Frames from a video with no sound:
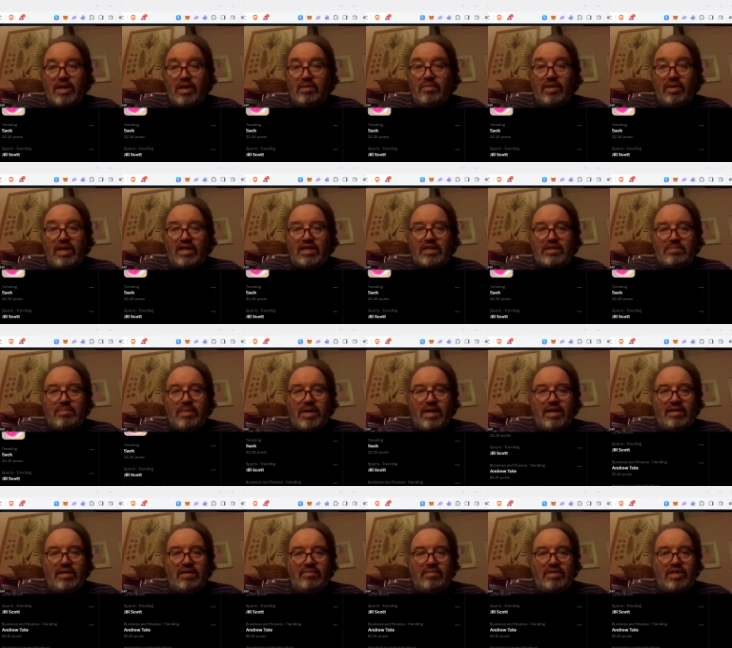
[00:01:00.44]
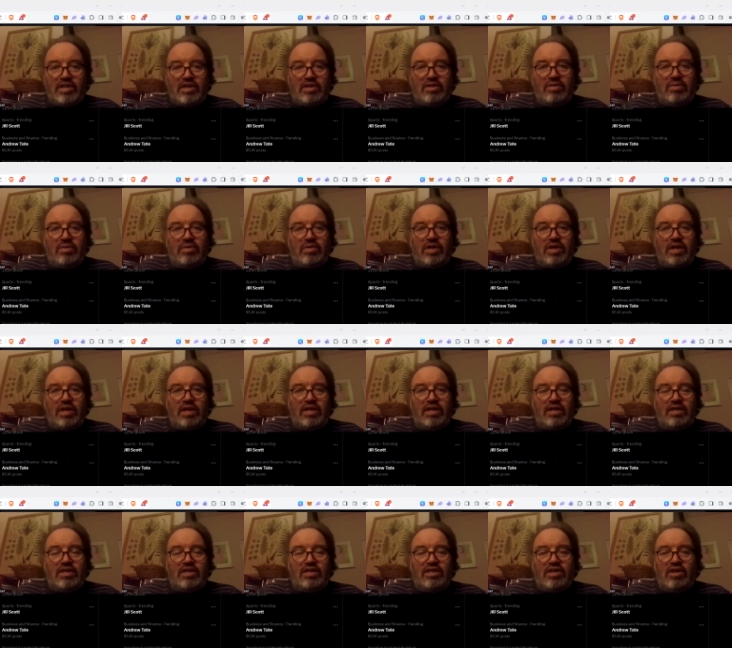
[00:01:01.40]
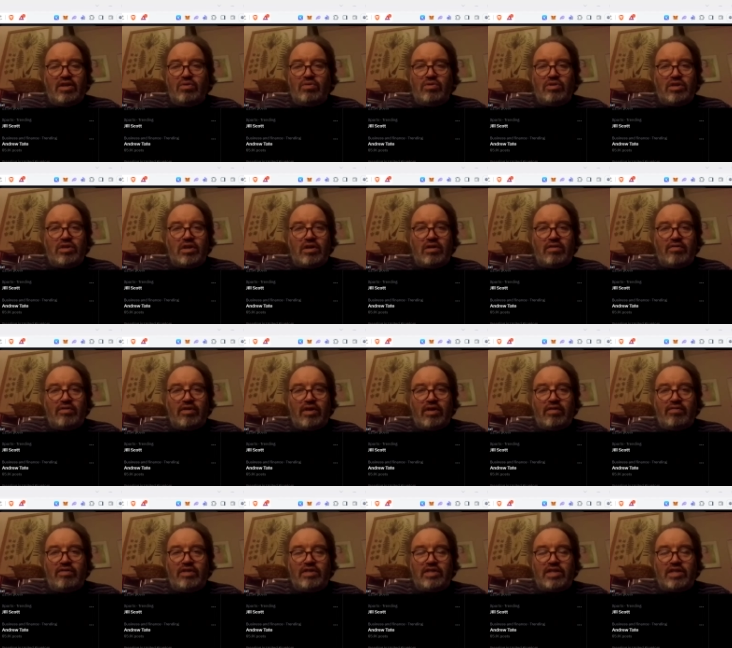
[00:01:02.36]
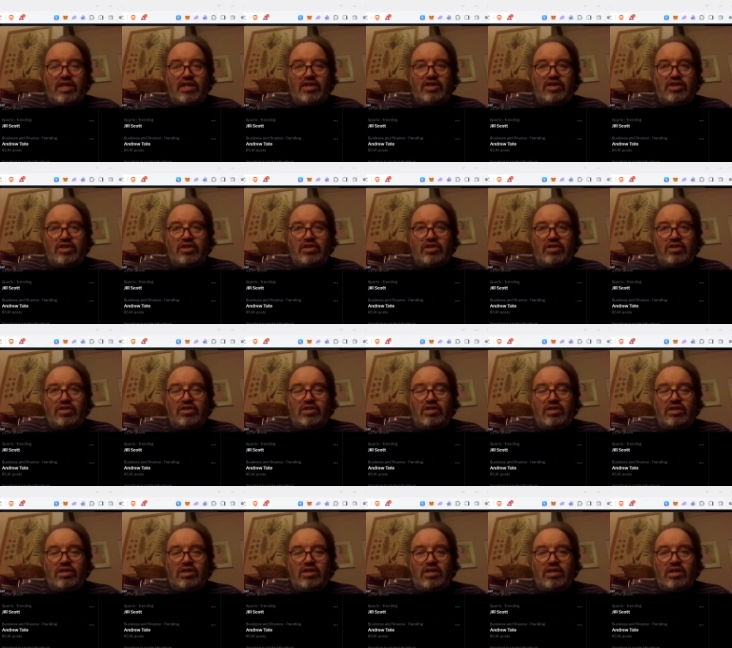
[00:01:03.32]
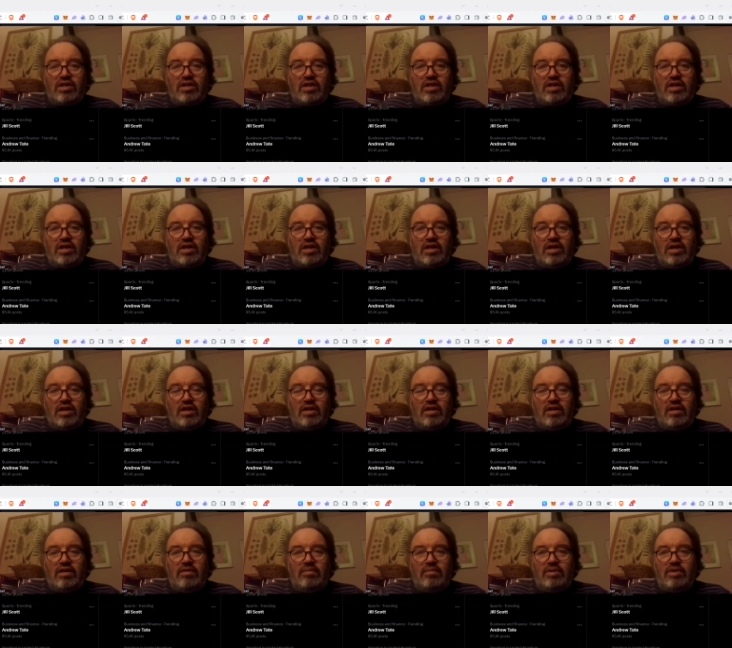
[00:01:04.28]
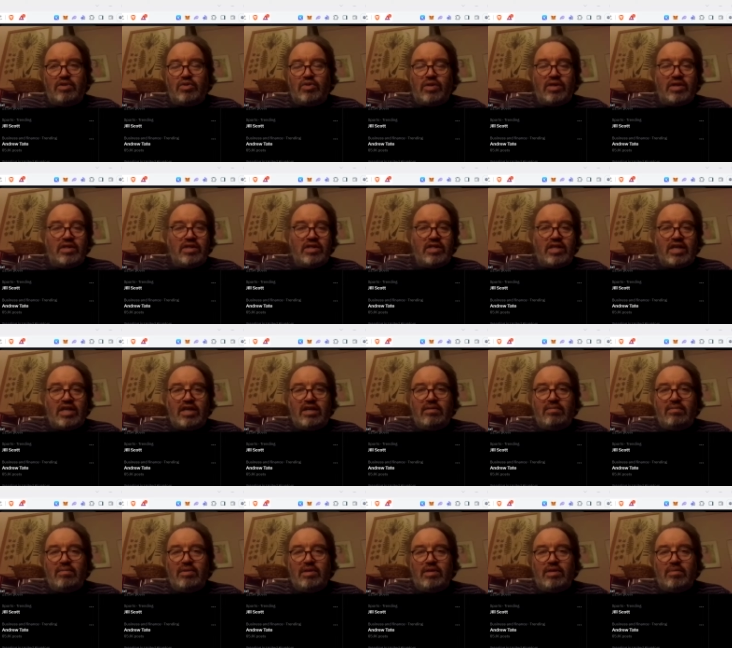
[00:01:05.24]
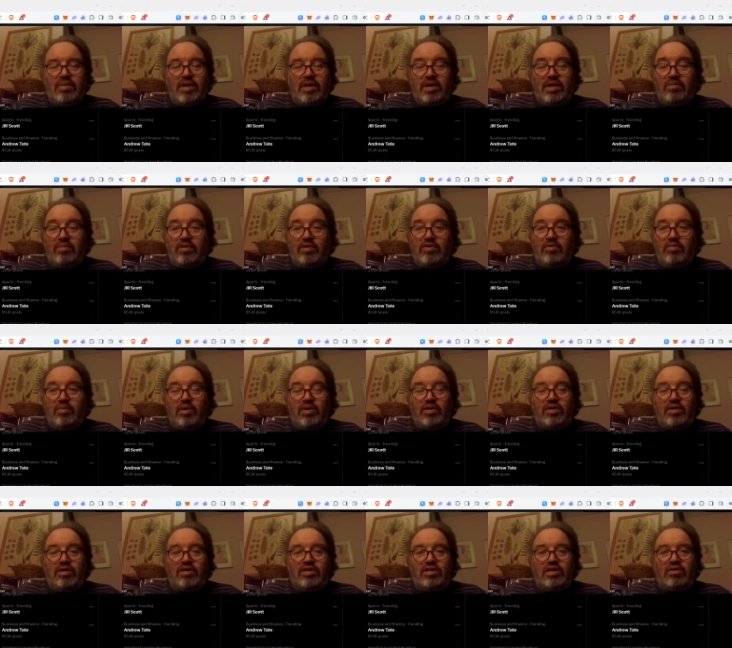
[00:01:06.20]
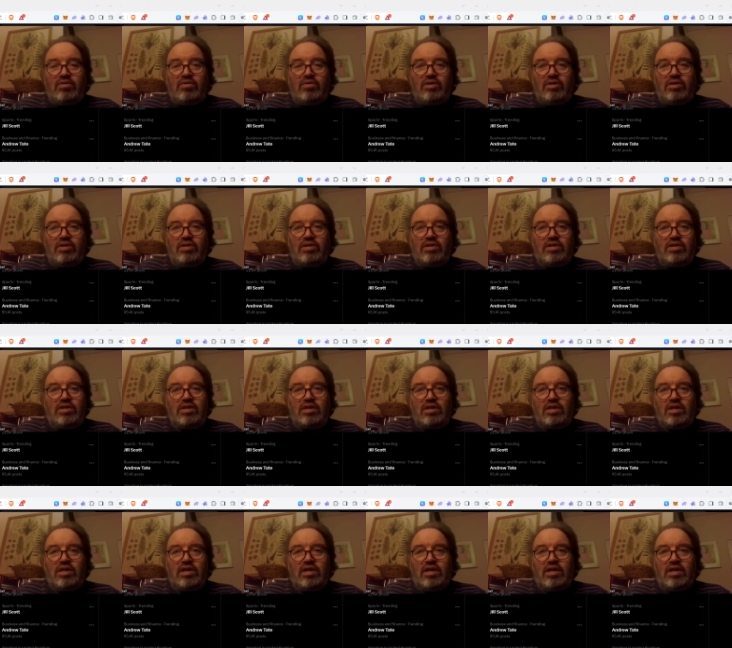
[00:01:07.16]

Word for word: people expect them to. Okay, there's no sort of conversations uh, between the team and the people who bought the tokens.